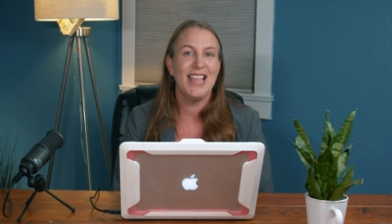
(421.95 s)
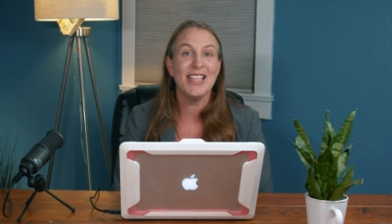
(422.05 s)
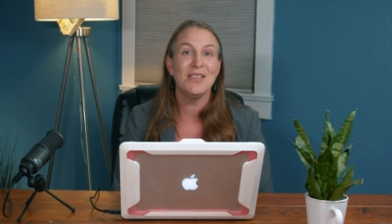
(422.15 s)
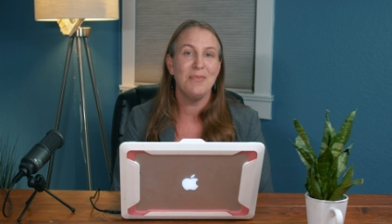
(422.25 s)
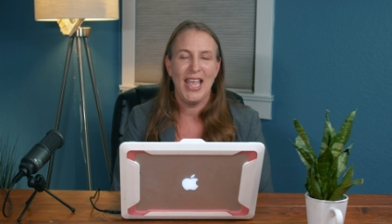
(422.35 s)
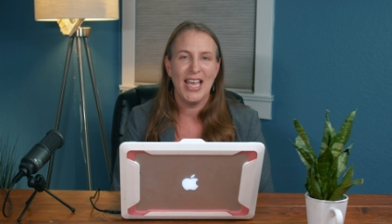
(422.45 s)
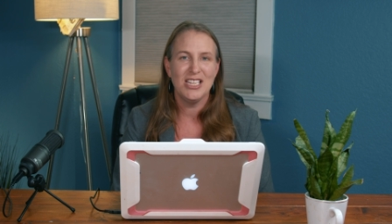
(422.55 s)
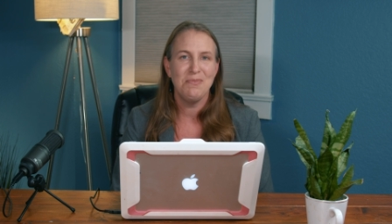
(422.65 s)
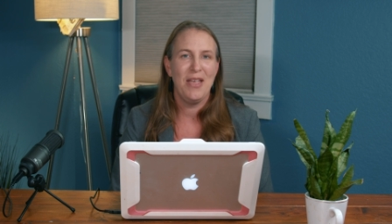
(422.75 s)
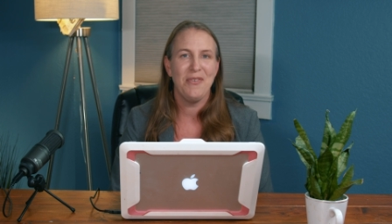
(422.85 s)
that somebody had
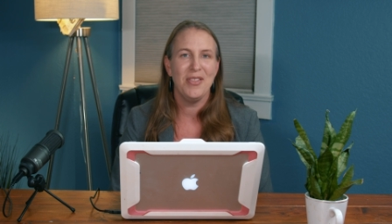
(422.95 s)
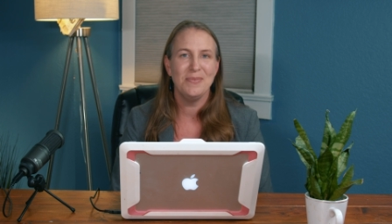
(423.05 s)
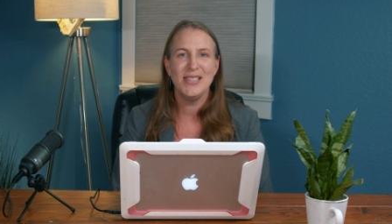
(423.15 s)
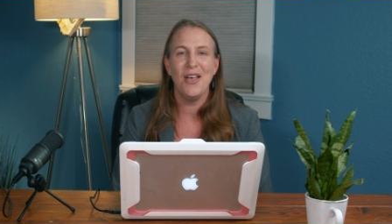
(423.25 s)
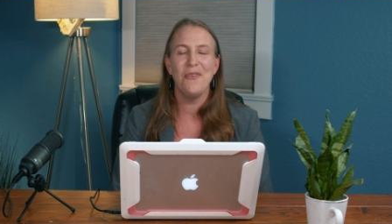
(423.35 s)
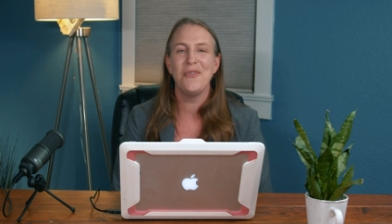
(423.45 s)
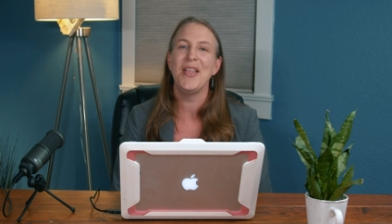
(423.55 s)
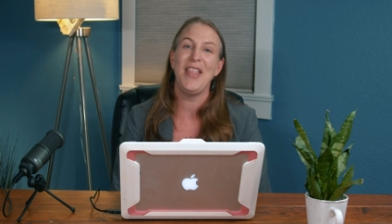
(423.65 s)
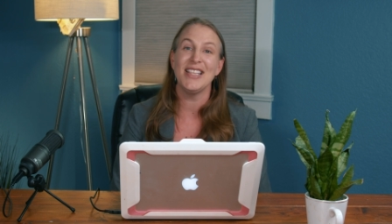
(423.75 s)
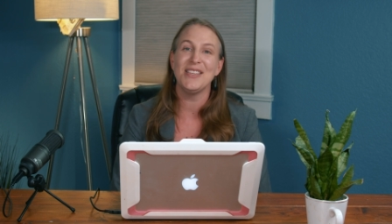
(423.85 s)
to pay for themselves.
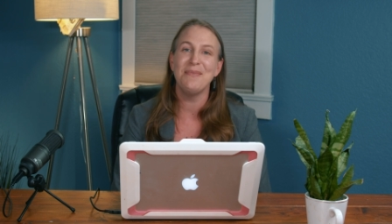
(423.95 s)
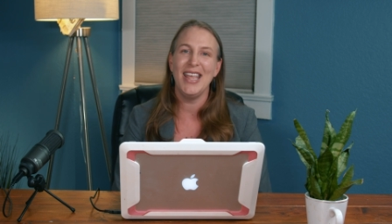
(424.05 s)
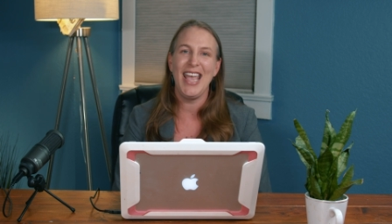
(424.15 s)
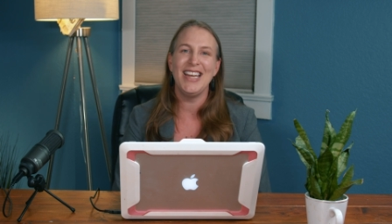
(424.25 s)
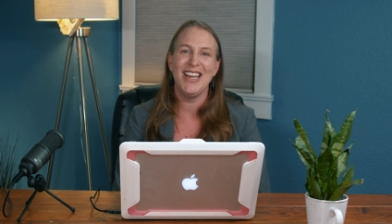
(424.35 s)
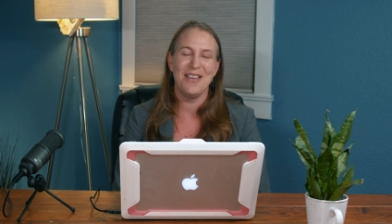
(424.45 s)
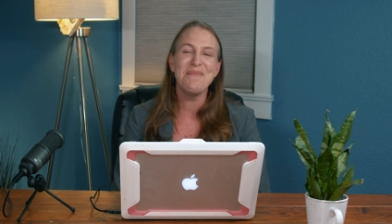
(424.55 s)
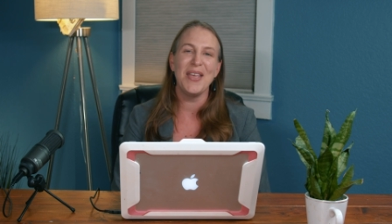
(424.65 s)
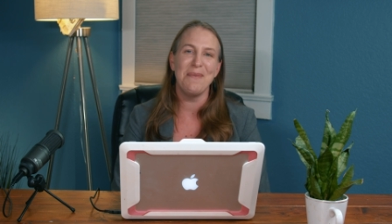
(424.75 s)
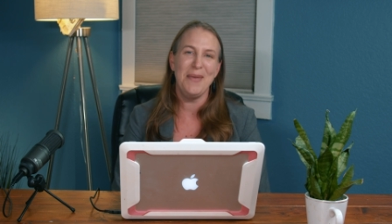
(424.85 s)
And that somebody ended up
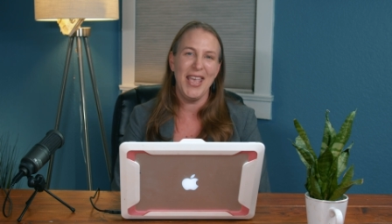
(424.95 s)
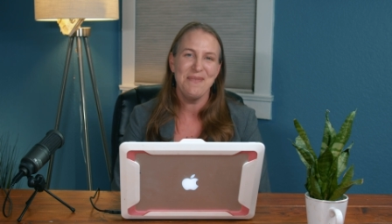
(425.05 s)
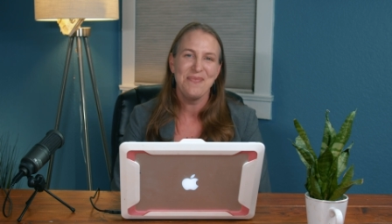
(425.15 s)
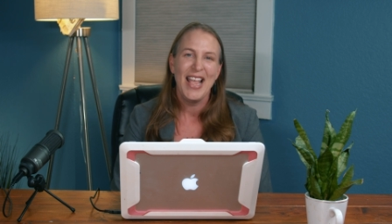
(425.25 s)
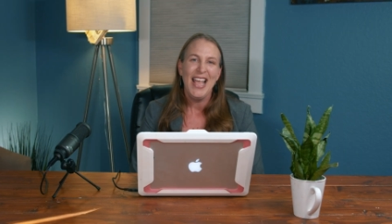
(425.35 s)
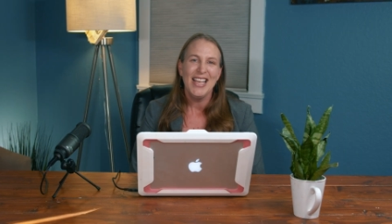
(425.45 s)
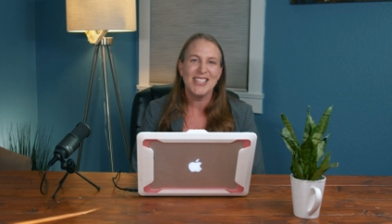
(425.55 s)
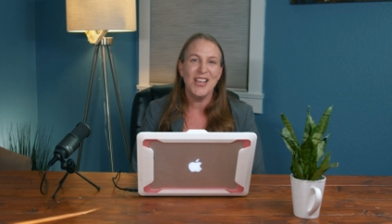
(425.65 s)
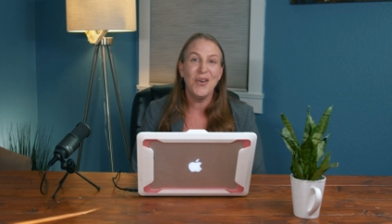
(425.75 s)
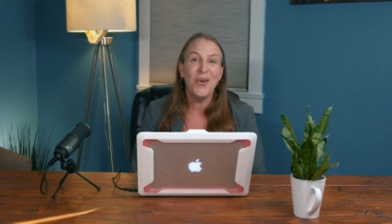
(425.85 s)
being me.
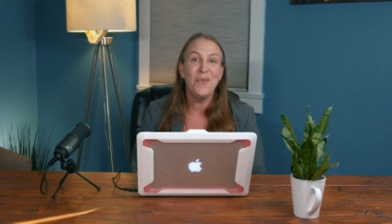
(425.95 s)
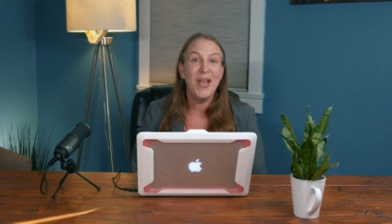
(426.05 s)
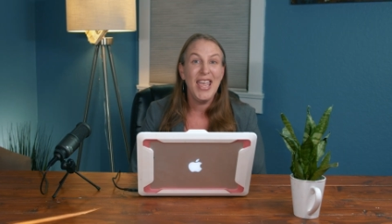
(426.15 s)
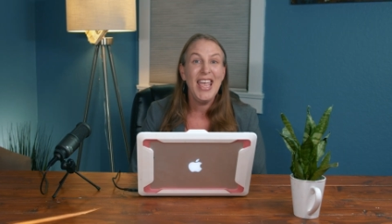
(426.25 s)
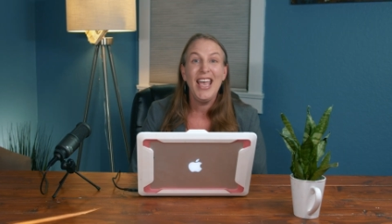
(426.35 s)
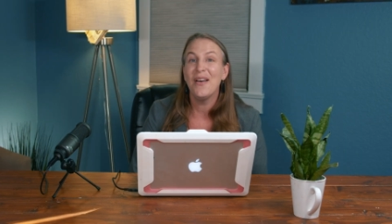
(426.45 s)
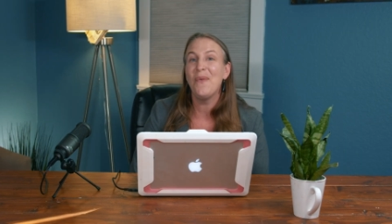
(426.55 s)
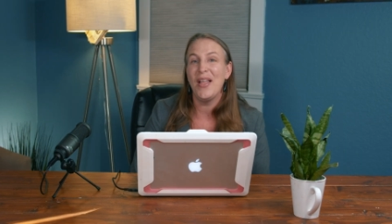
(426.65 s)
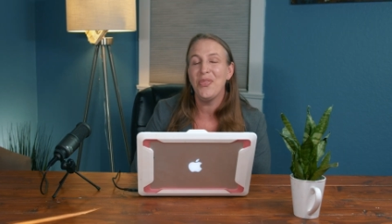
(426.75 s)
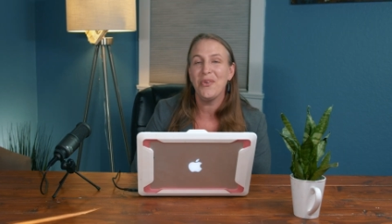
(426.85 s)
So we
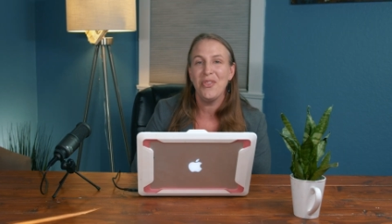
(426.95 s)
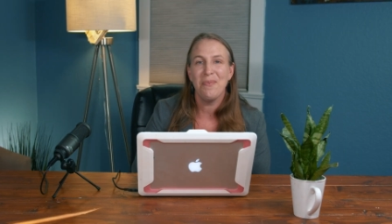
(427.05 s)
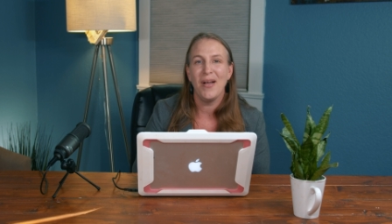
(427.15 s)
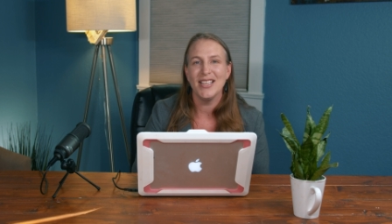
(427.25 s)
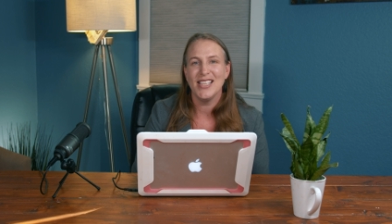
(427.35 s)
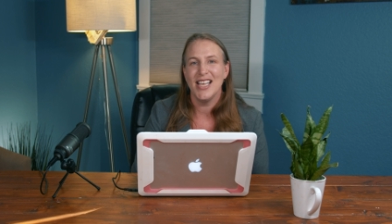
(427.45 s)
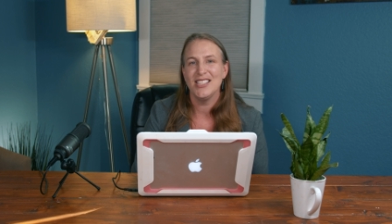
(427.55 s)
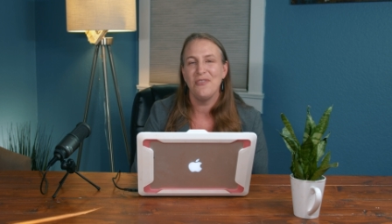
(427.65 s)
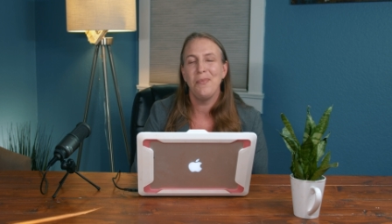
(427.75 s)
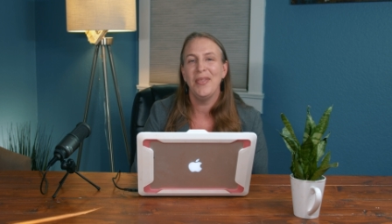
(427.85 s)
went through the
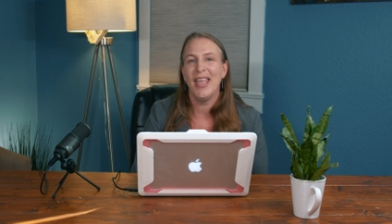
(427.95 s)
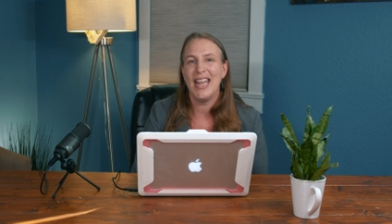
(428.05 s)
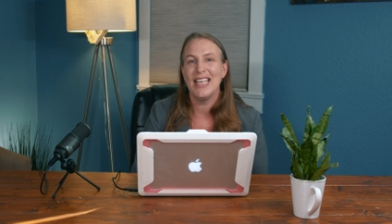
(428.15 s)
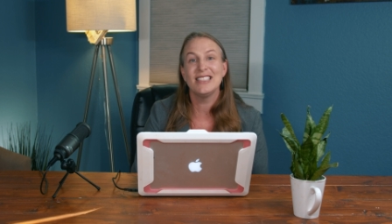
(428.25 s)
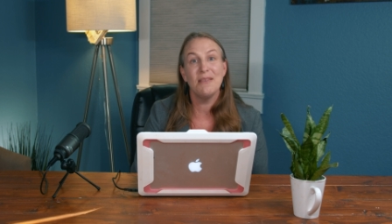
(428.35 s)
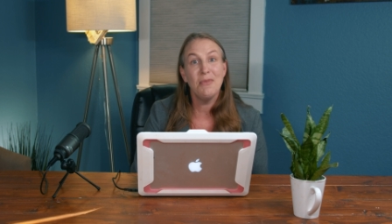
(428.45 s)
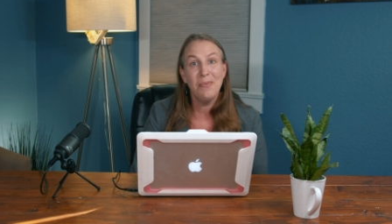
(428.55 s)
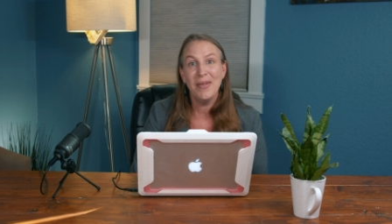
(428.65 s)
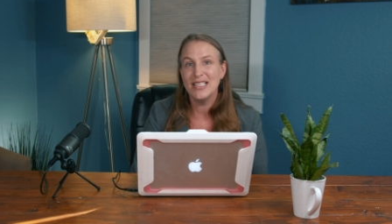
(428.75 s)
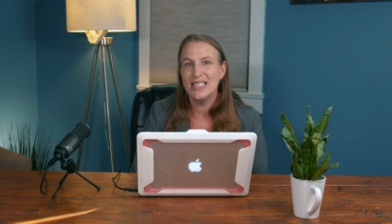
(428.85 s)
process of planning some of the
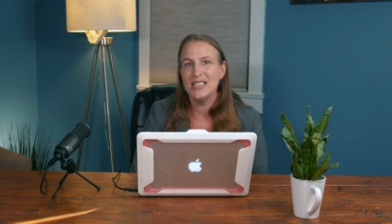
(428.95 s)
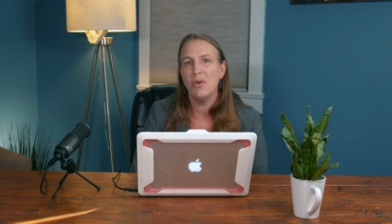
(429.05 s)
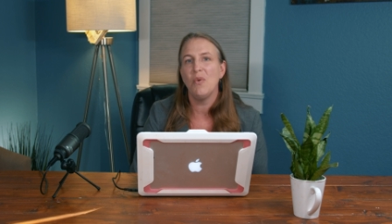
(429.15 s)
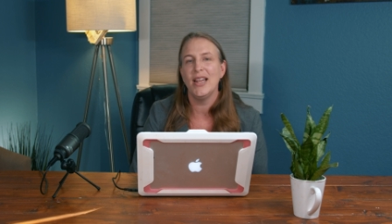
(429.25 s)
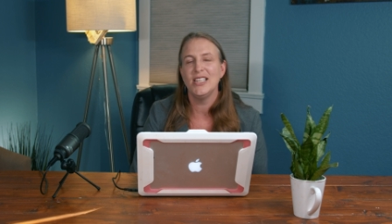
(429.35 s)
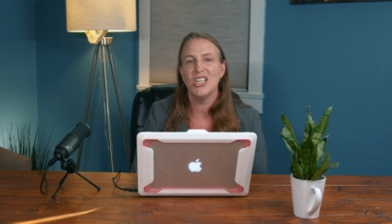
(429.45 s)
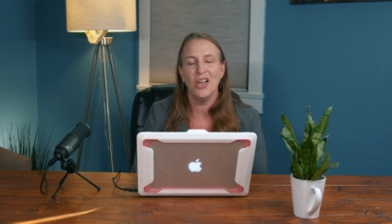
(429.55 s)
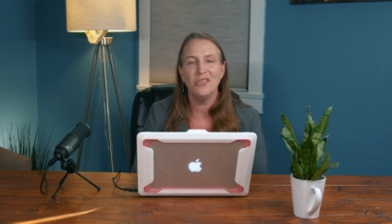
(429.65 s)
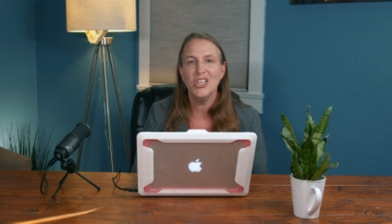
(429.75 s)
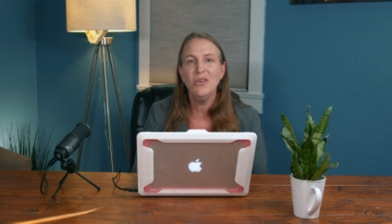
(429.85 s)
places that we wanted to
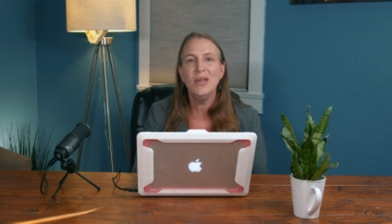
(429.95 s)
go to.